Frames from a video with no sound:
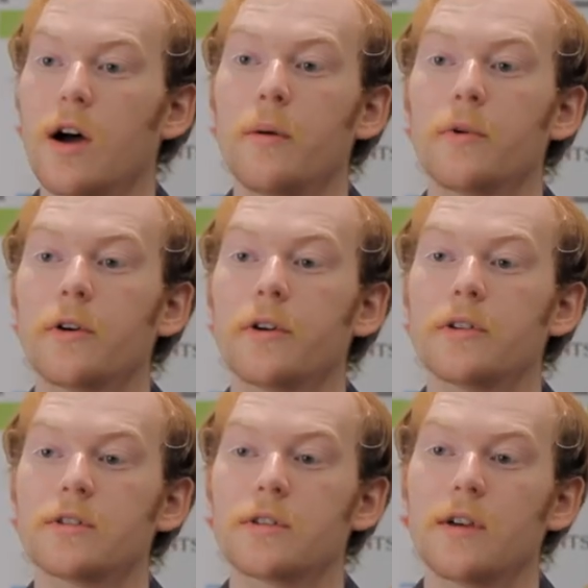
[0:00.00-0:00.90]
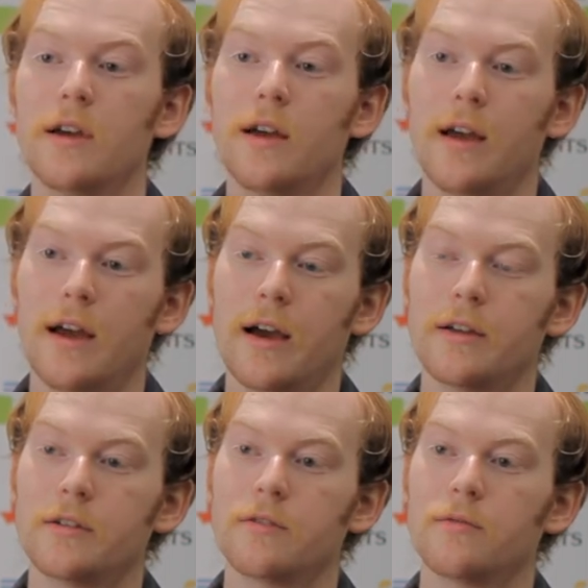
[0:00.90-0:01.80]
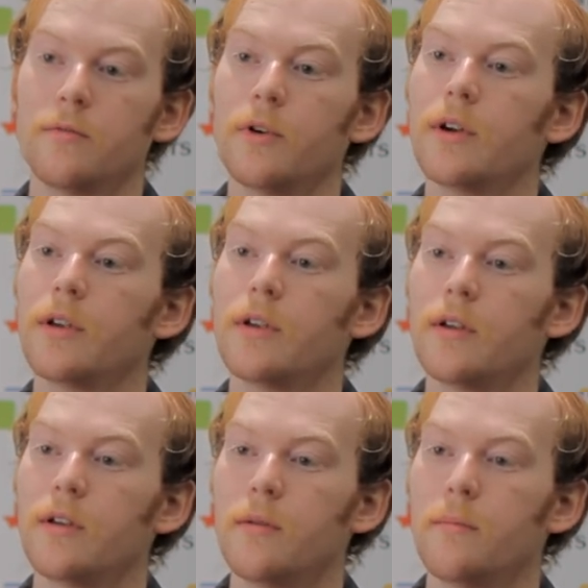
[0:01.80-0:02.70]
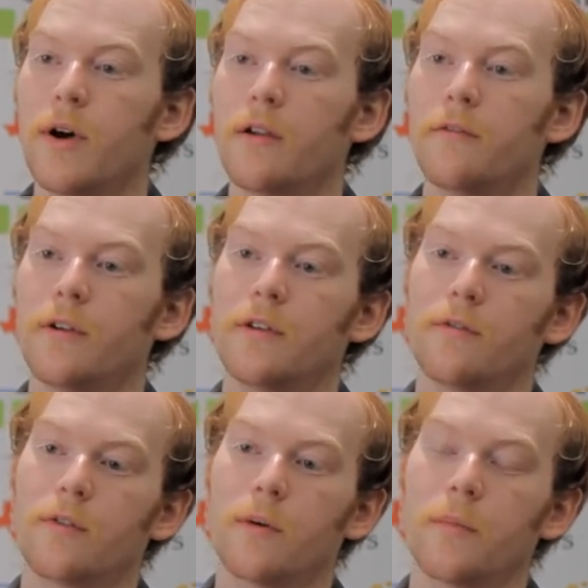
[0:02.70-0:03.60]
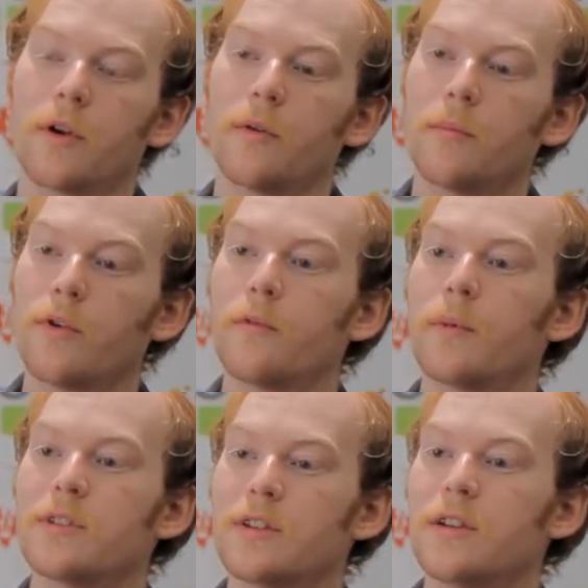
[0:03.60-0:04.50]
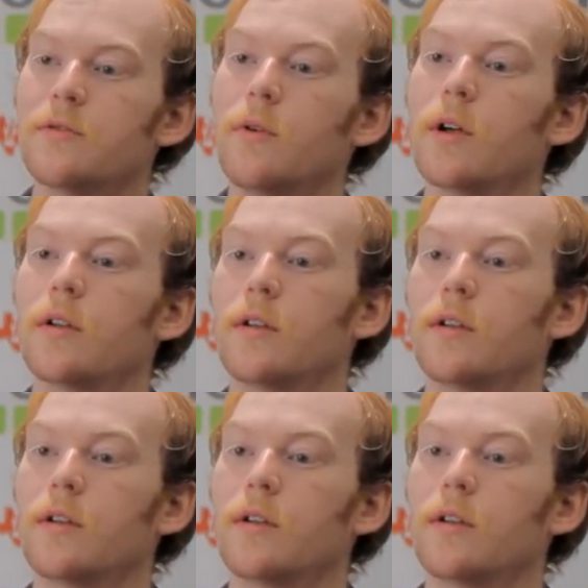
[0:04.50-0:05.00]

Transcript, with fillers: libraries and really benefit from, you know, improvements in each one.